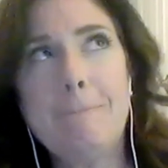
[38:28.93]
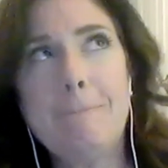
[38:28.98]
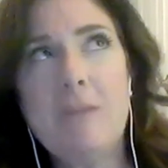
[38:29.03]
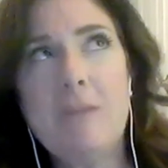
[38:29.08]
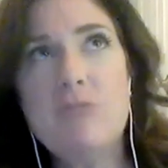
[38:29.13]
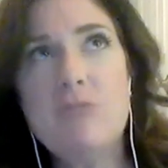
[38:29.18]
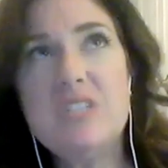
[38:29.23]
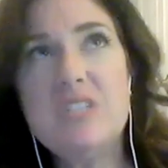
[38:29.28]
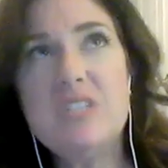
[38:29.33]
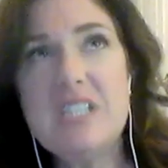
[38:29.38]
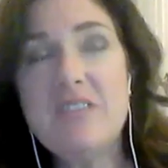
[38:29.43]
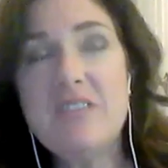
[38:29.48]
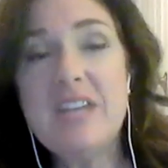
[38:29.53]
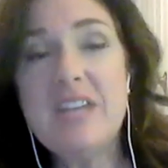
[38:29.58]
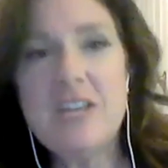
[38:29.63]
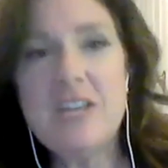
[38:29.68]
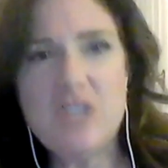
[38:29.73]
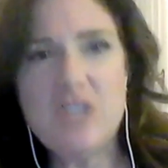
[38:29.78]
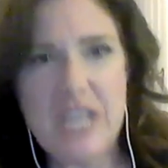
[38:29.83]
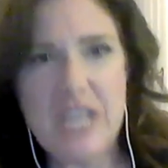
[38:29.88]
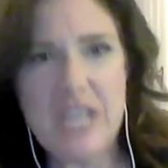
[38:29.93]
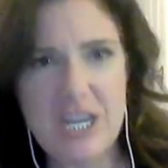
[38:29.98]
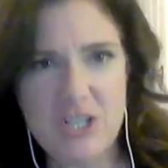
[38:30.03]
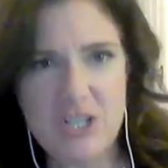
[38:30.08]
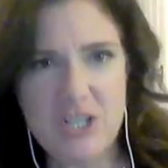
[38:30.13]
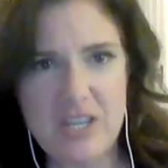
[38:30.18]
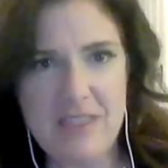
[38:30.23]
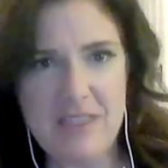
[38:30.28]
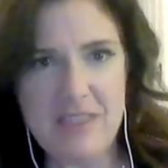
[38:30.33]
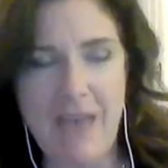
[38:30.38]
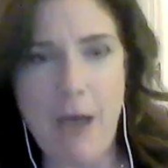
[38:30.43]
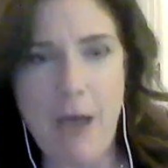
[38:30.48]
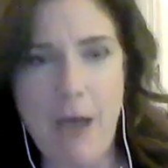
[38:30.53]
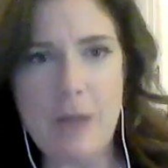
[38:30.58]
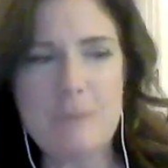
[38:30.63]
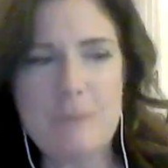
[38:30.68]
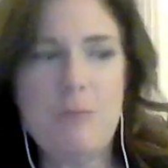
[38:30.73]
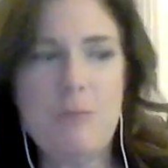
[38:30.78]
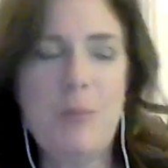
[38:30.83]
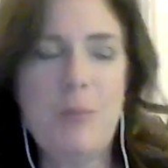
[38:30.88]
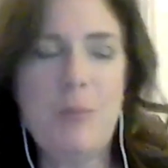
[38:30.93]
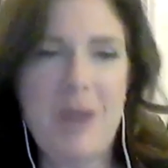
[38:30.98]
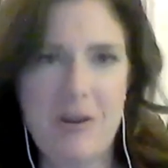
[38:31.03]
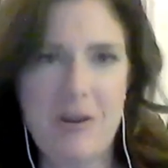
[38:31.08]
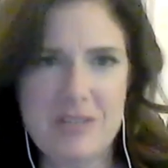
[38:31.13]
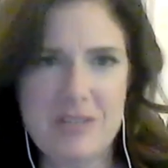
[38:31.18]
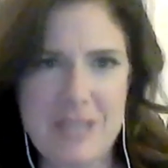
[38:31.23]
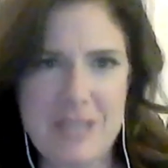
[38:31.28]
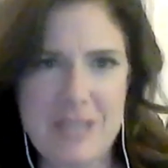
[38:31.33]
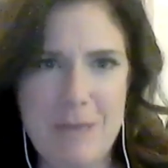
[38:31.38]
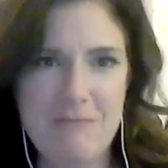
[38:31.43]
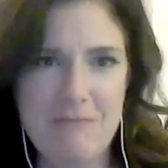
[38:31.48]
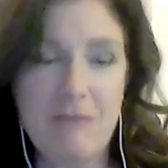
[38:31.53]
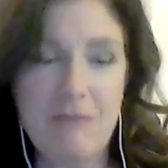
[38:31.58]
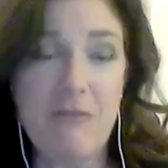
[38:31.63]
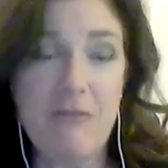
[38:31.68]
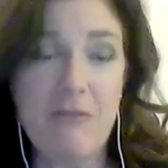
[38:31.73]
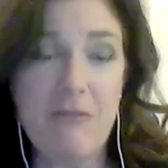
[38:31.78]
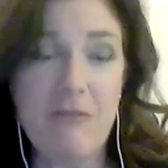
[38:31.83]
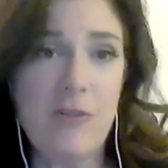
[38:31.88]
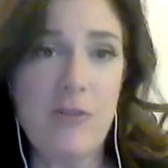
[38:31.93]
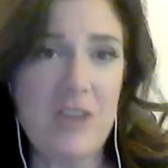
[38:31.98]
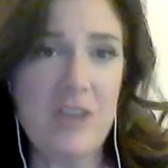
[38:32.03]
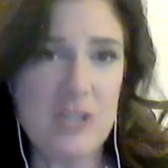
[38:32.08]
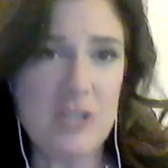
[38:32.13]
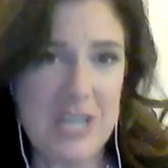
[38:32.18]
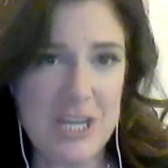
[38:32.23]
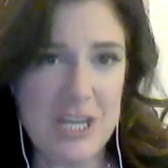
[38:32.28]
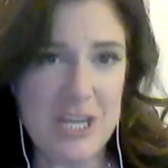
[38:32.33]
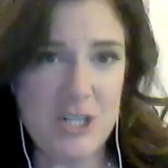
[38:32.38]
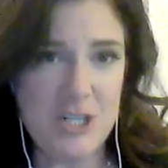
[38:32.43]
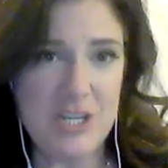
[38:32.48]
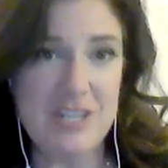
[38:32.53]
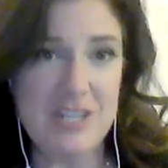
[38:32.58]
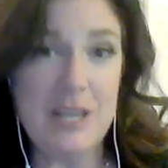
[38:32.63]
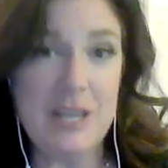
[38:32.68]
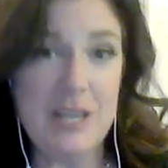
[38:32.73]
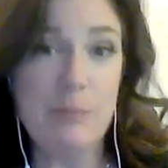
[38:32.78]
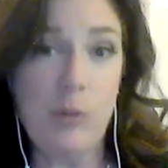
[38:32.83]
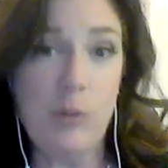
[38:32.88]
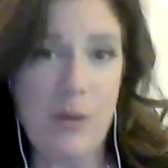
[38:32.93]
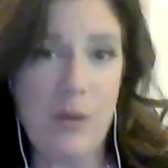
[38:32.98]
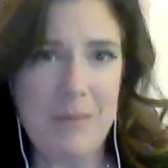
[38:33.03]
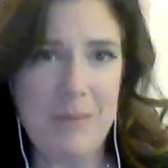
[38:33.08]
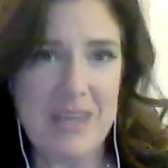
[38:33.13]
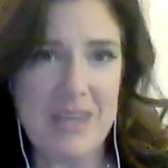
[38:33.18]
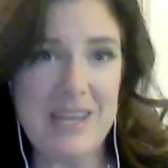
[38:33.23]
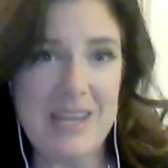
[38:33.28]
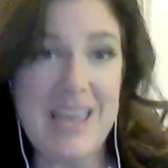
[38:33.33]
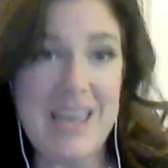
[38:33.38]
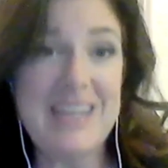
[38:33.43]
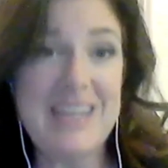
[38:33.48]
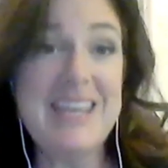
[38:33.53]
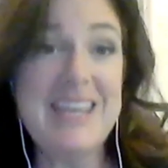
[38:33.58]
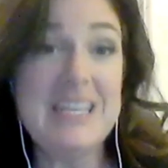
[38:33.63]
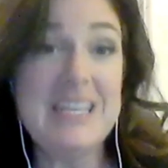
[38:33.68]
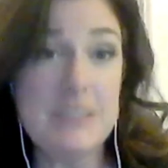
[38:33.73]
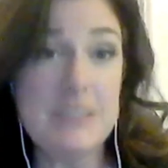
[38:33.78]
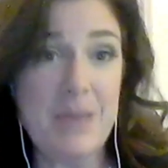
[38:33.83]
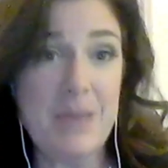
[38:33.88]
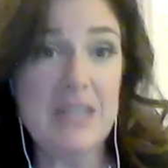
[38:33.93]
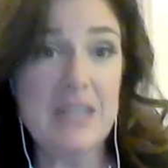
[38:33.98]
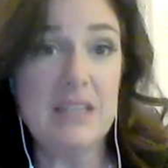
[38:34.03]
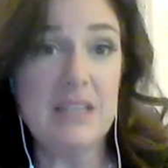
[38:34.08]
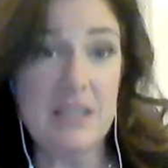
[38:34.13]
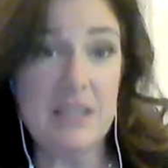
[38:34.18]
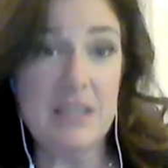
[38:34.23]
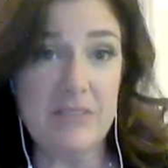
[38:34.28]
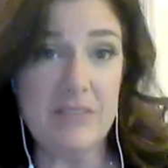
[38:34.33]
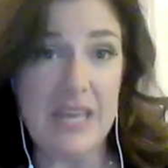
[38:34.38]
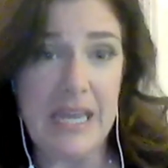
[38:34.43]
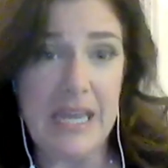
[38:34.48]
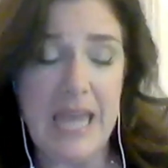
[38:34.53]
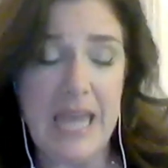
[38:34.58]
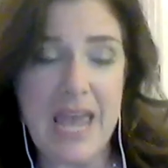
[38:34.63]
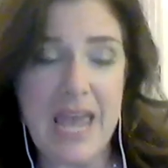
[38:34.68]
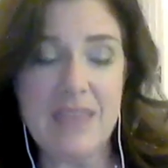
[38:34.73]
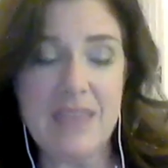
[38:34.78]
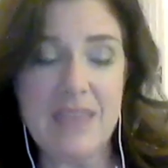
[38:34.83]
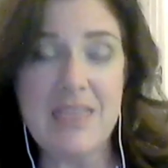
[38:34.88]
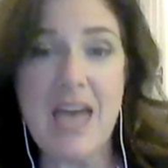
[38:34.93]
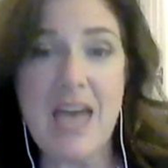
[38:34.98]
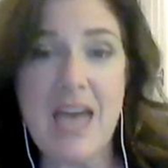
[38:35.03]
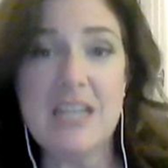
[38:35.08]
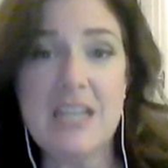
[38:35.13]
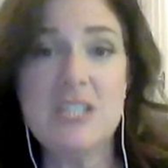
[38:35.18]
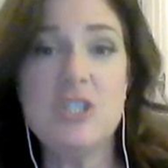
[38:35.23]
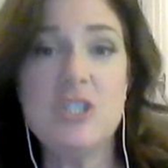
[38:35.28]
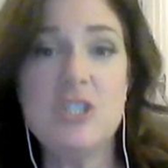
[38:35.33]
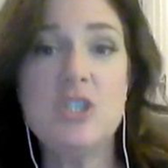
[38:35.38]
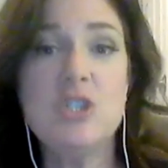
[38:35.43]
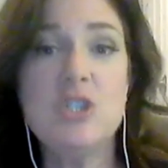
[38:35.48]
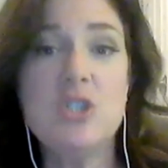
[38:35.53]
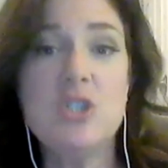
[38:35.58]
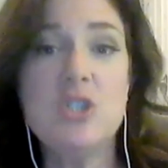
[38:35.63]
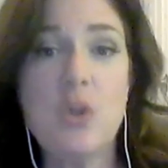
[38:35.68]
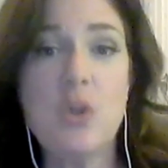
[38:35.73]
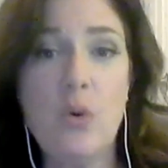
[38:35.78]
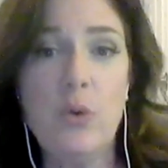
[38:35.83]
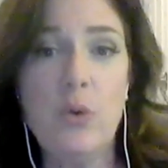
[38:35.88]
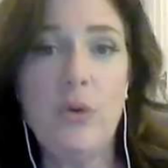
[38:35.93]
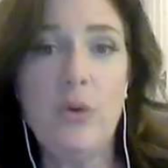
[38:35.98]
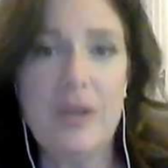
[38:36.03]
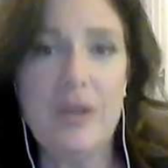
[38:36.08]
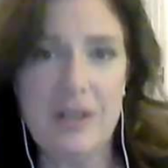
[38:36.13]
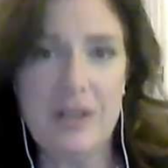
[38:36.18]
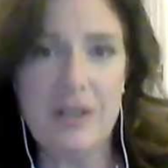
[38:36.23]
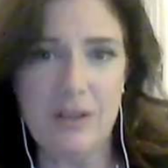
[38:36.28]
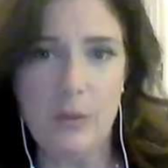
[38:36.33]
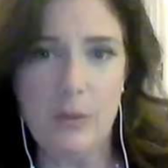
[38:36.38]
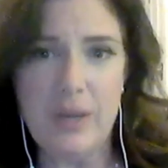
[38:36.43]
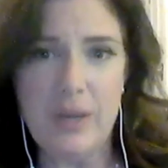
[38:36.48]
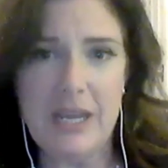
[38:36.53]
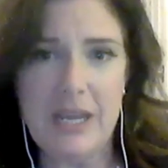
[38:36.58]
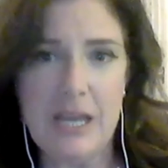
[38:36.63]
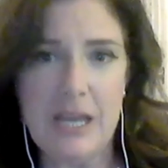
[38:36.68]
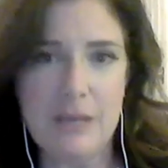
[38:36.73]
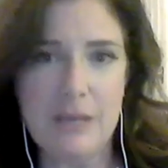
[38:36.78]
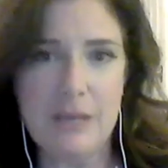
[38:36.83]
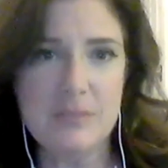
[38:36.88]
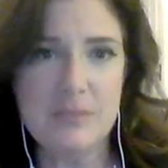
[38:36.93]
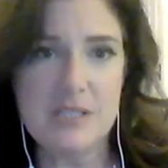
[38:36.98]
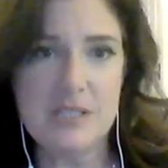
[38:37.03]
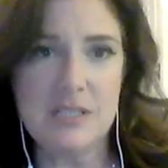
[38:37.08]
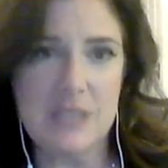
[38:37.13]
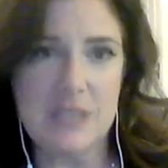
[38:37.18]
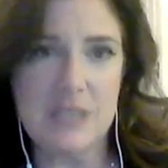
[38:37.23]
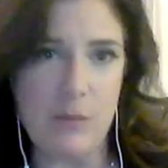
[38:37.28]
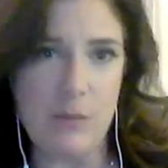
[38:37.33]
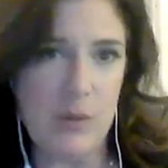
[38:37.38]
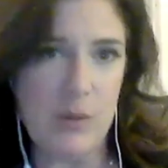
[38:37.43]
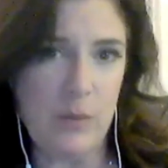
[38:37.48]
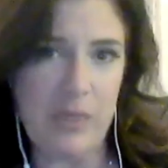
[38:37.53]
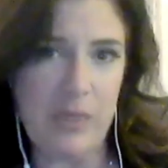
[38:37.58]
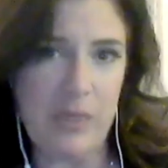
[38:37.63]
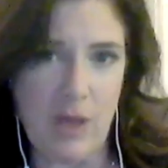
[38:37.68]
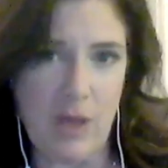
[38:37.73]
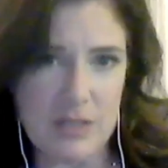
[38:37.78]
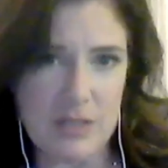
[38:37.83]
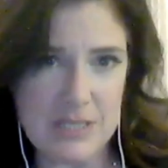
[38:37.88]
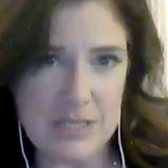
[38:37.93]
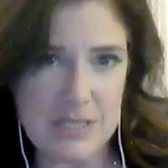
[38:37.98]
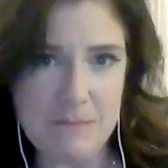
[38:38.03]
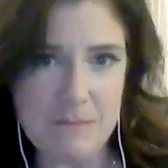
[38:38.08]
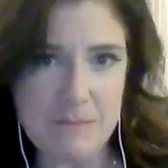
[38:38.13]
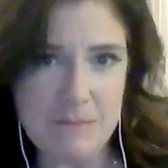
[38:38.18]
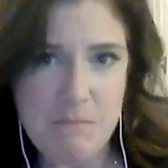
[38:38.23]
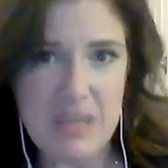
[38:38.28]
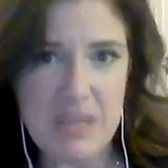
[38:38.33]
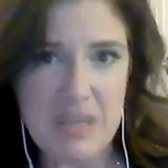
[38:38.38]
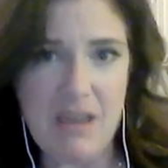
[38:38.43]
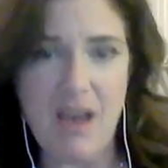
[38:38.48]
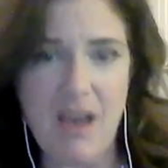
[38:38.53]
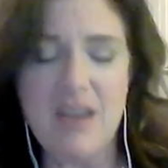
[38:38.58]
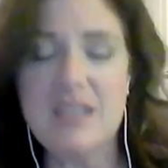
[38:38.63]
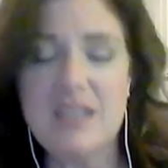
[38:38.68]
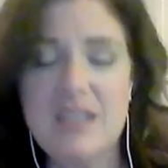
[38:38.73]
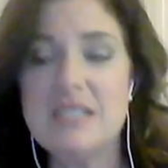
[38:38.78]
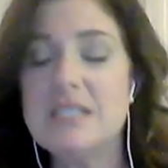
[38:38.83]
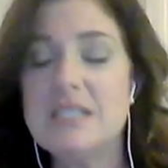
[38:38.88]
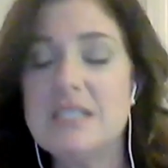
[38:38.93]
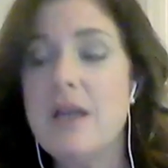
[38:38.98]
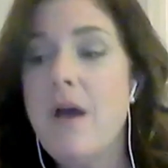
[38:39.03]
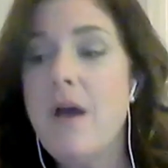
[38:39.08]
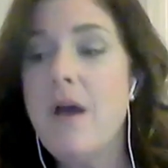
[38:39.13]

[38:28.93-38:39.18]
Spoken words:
receive an education that prepares them for further education, employment, and independent living. And that is so critical when it comes to someone with autism, because